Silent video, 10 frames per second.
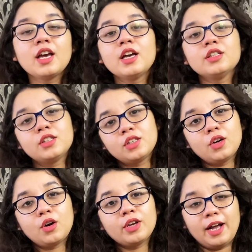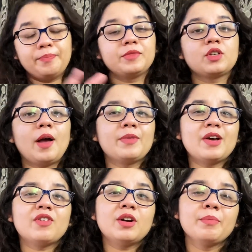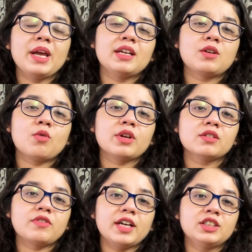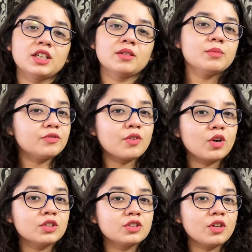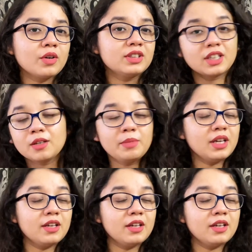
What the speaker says: So yeah, so I've never made Korean fried chicken before, so it's gonna be a